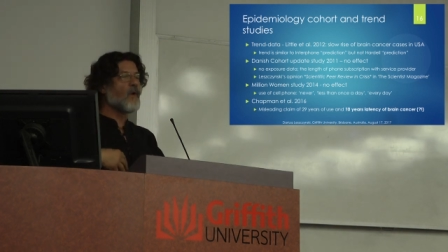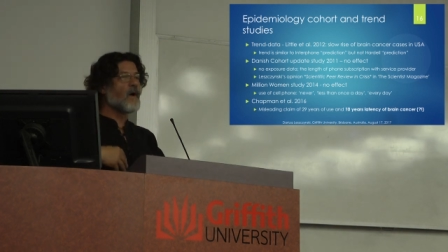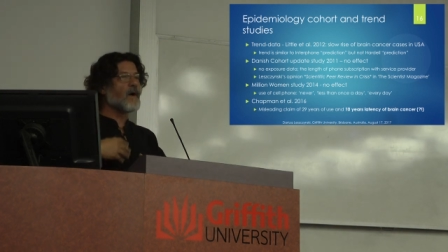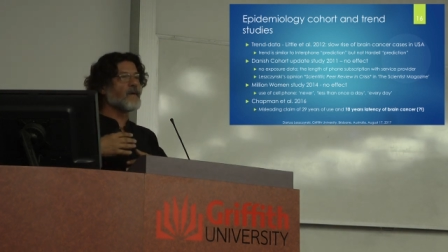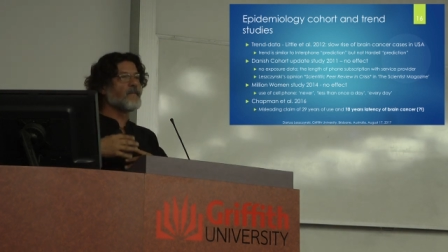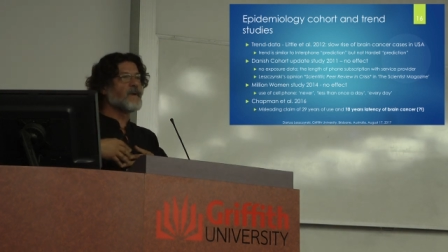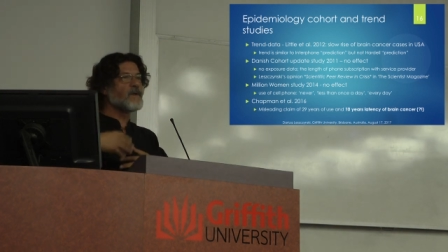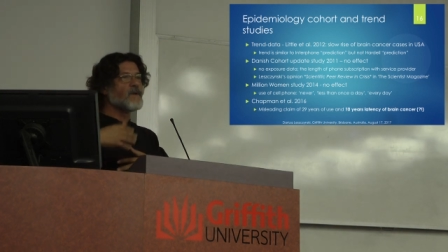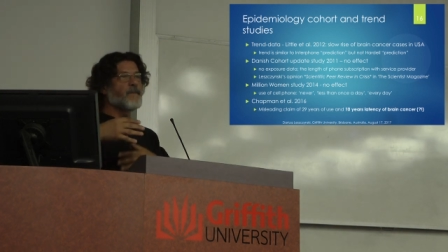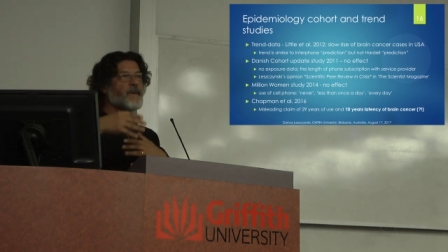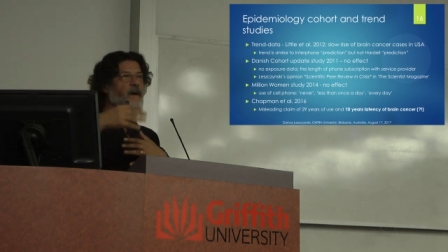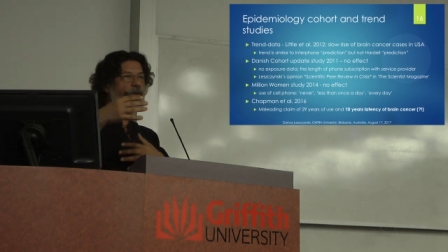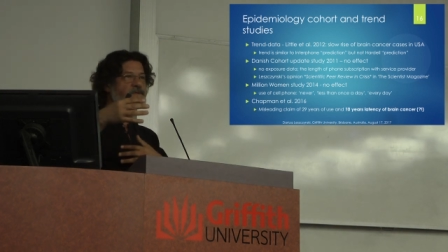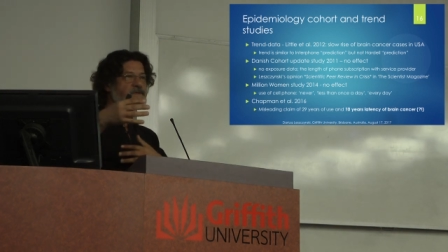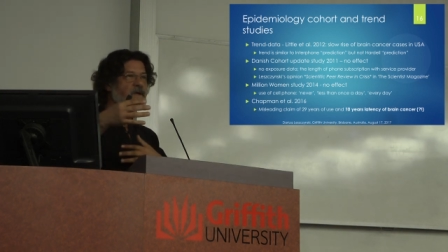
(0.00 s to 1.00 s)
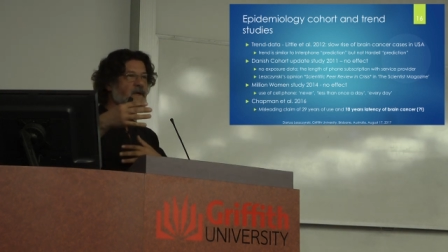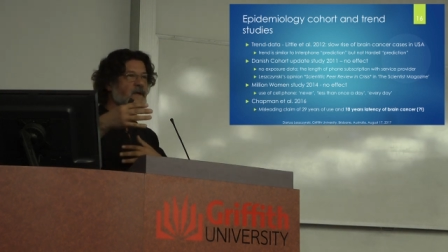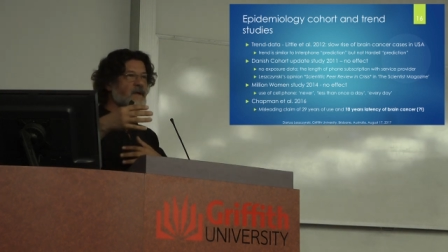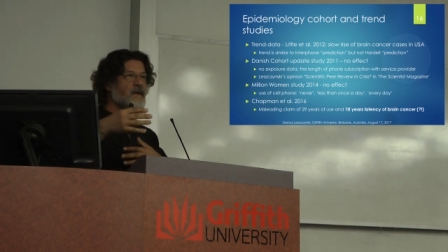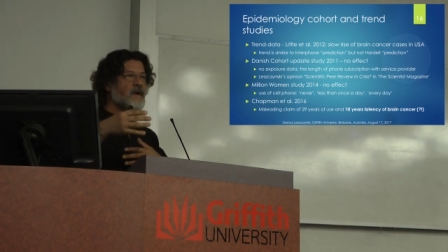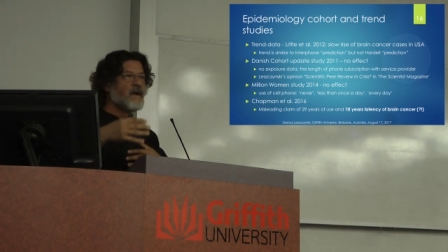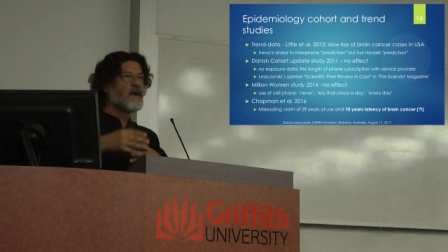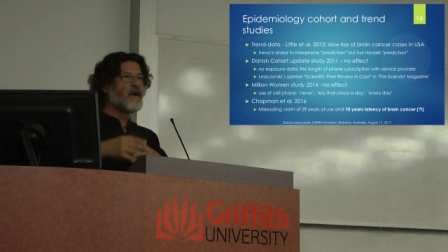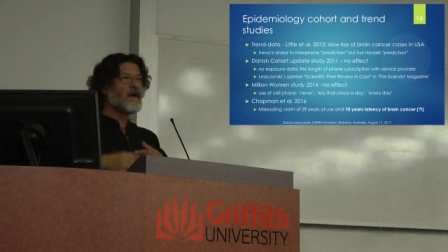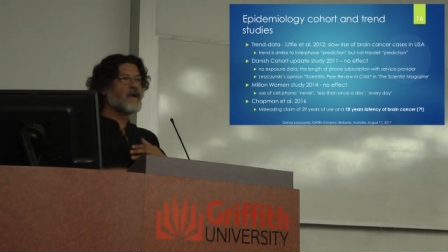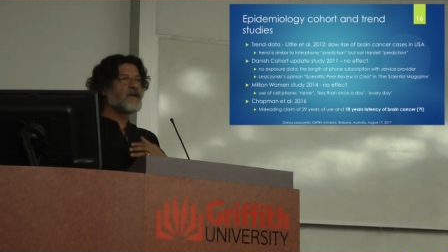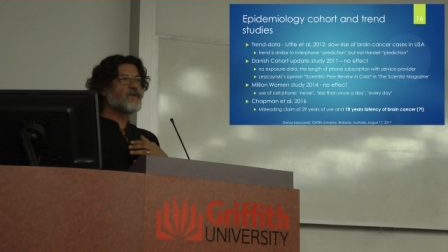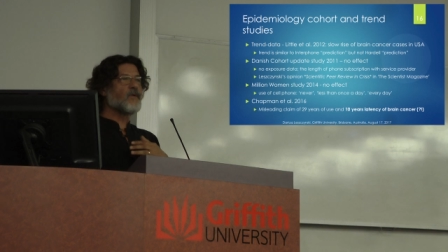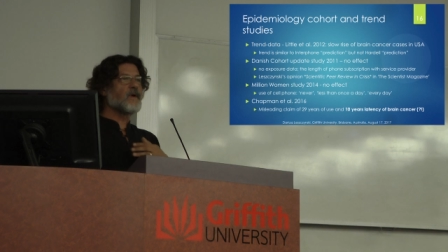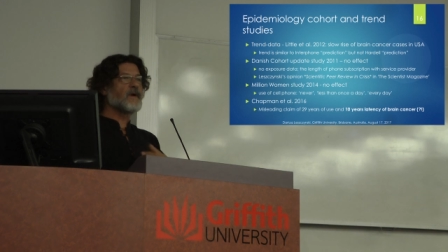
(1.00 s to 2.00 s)
who are menopausal
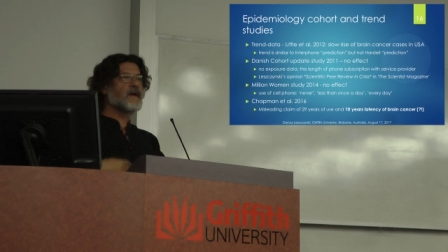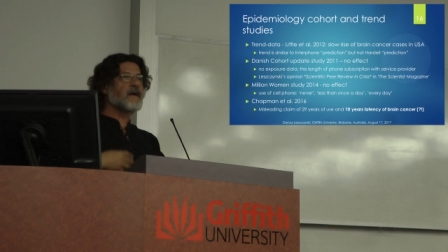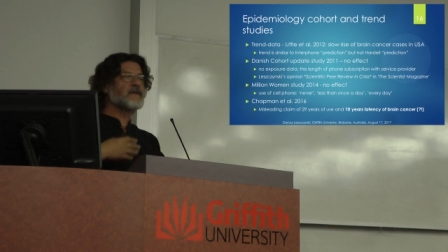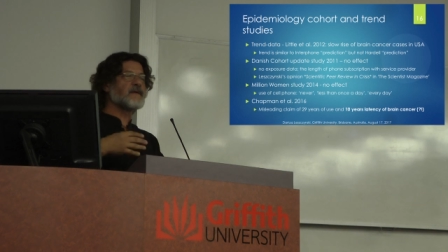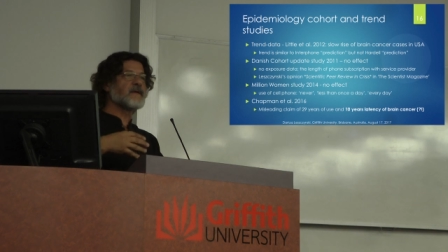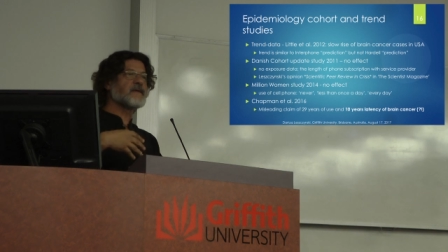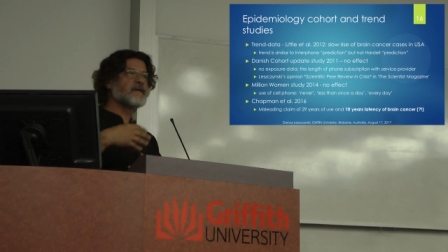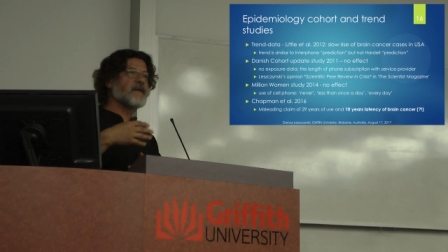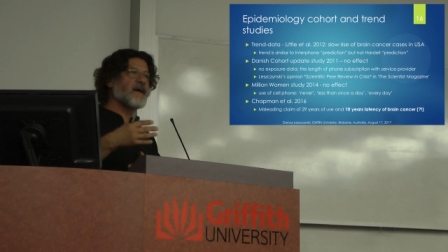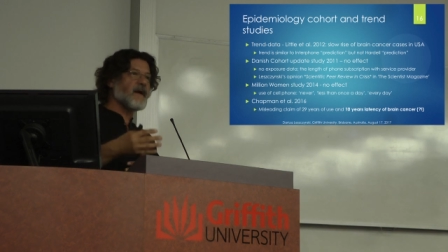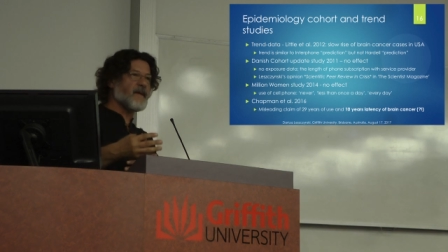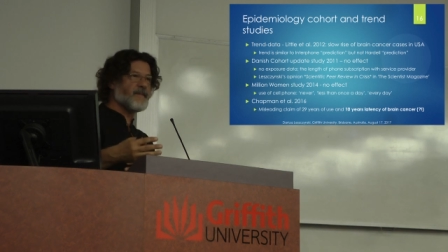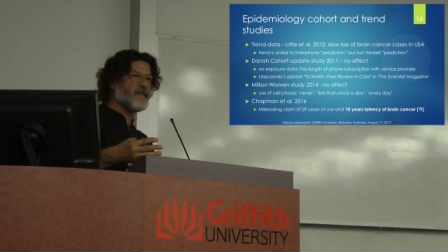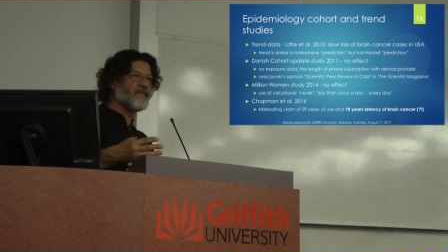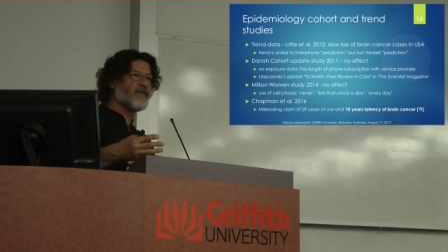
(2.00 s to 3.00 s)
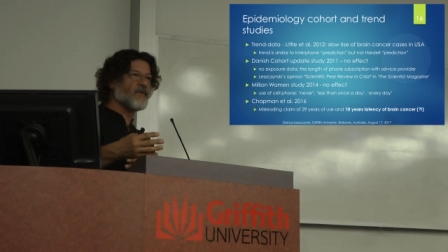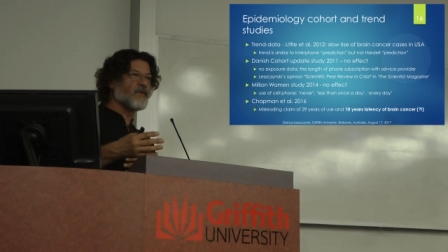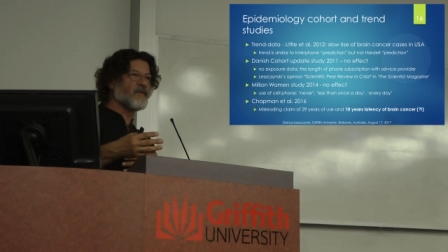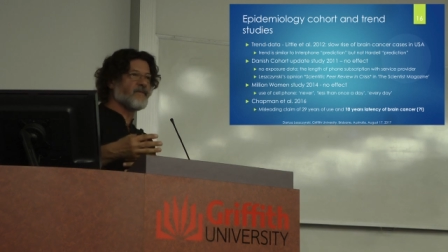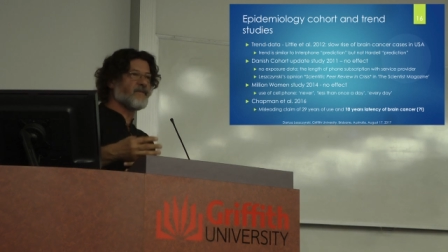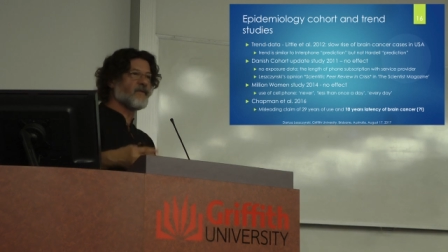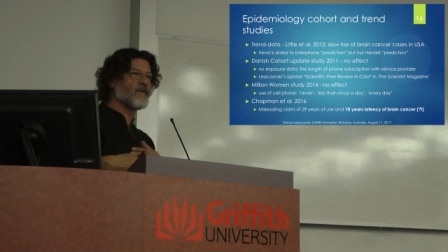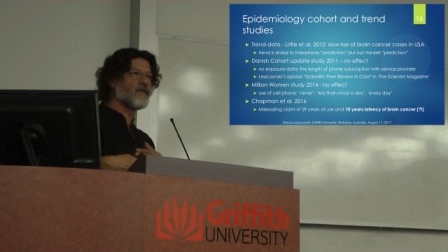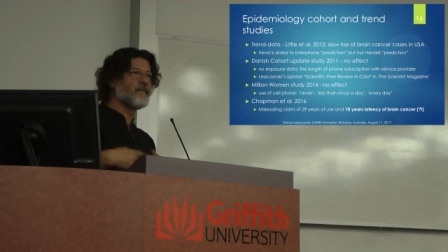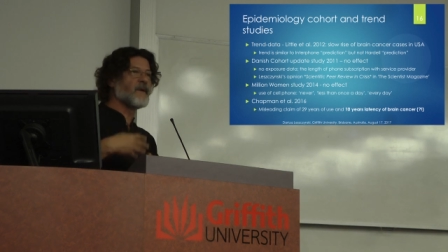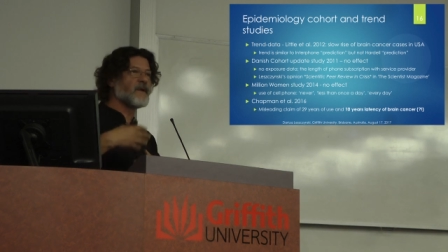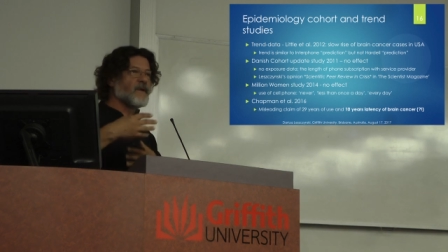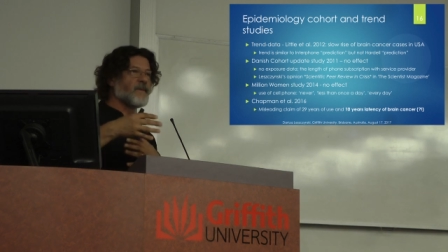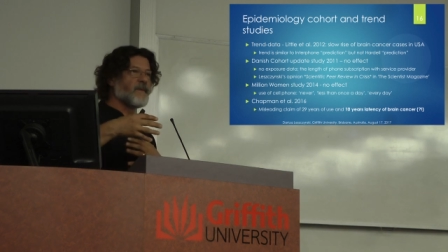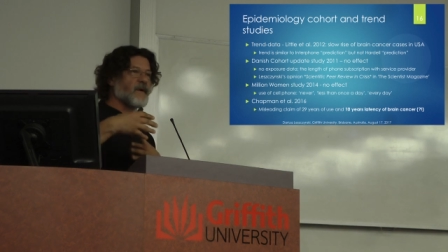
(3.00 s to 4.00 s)
and who are getting therapy for,
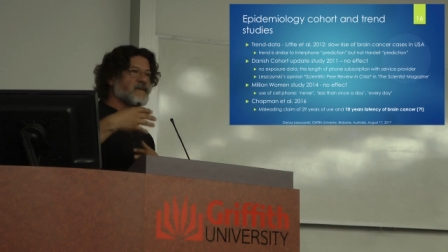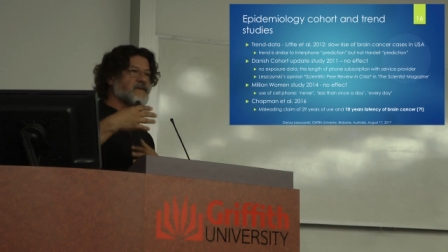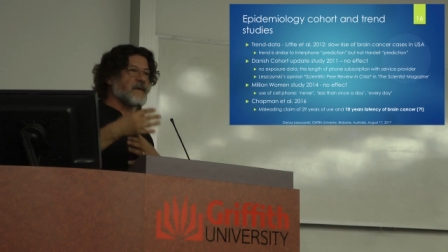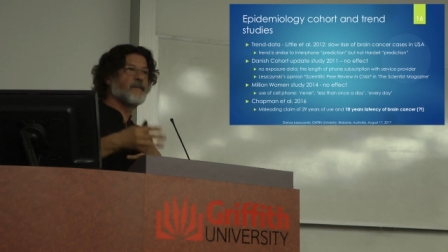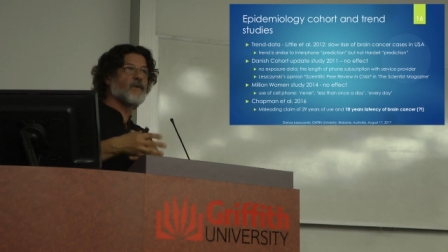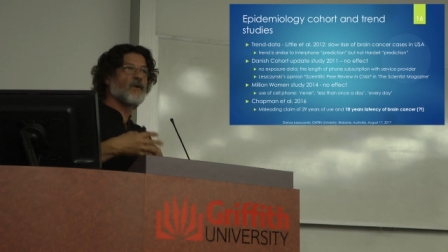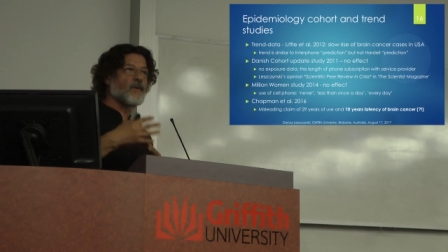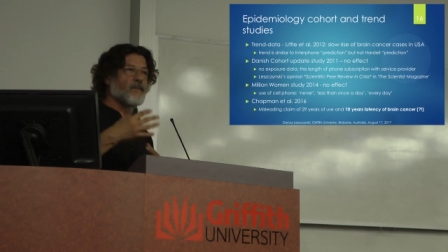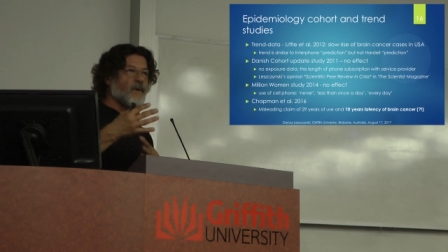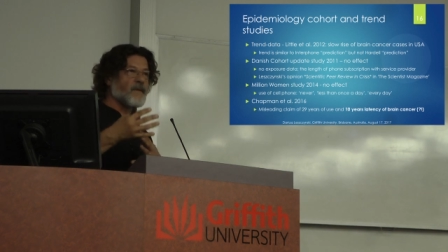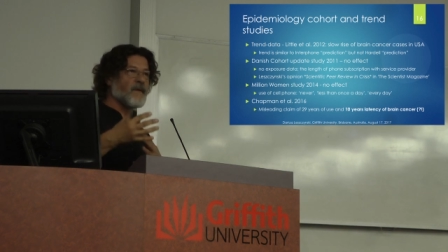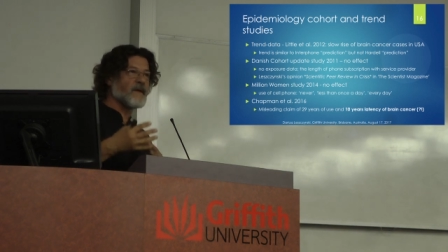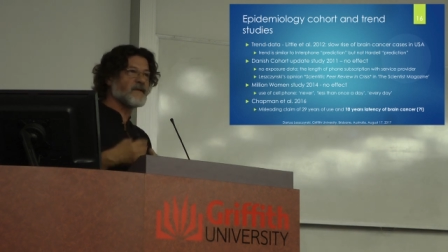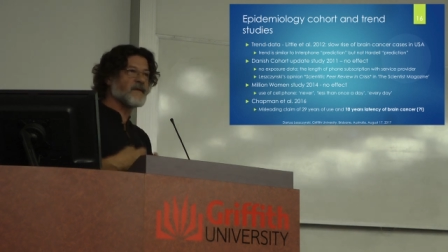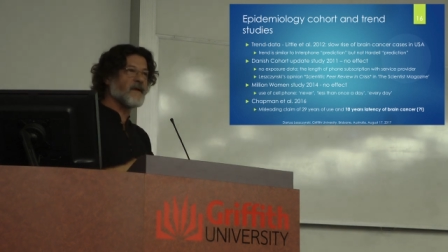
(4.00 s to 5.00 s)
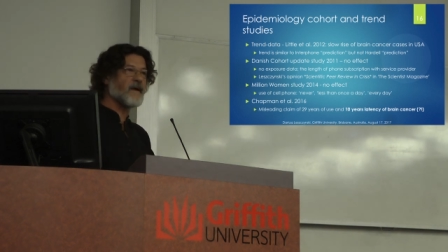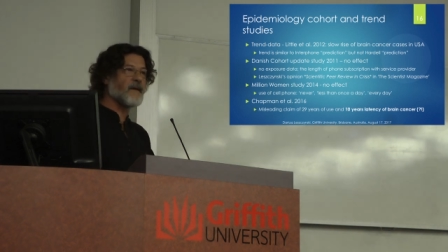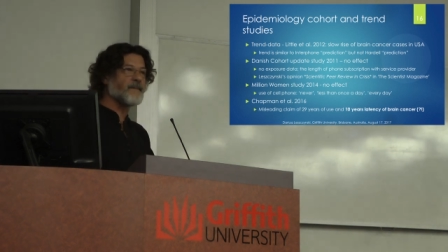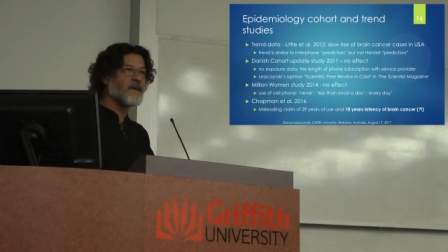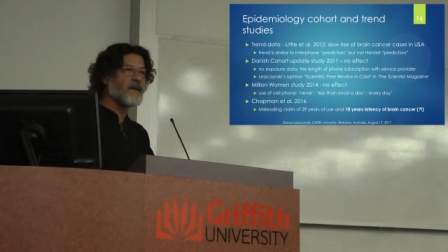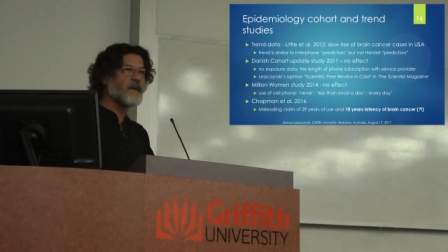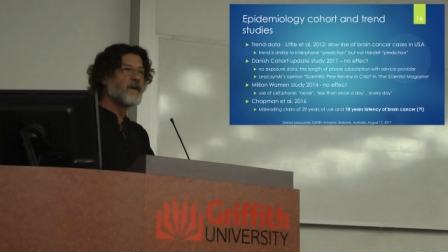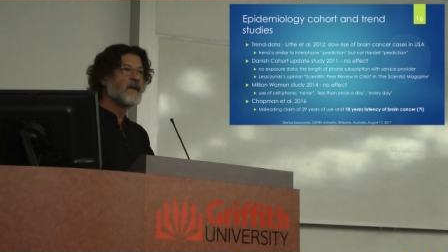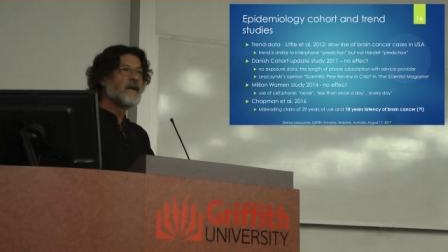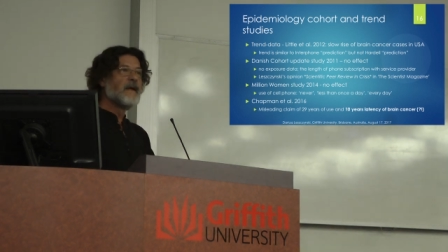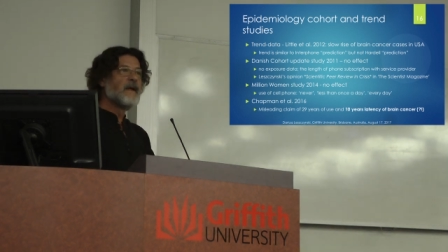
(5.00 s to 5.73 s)
for menopause, some hormonal therapy.